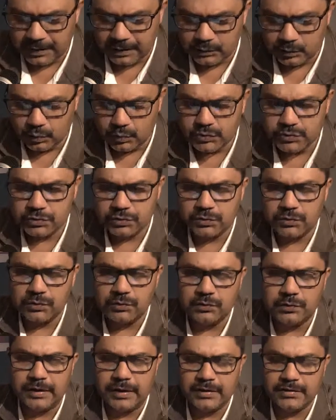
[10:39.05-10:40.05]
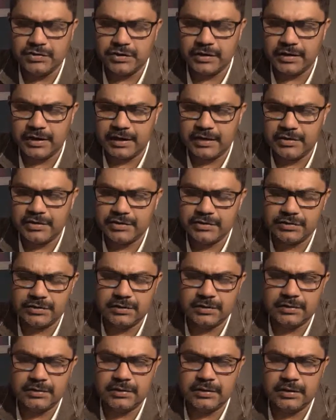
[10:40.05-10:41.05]
And also
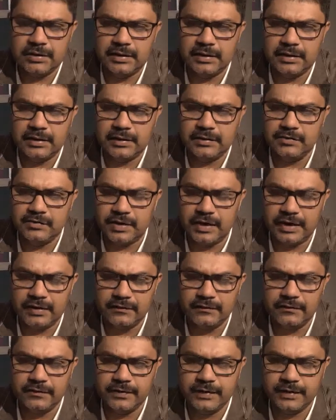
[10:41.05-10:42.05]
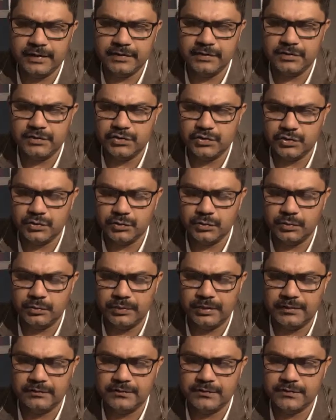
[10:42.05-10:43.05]
education, a drive there to ensure
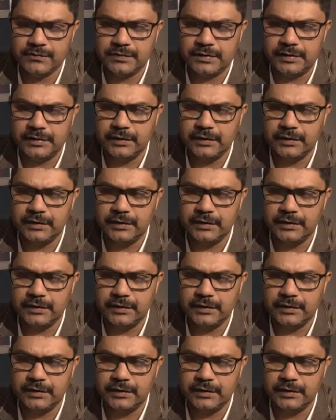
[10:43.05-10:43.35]
we have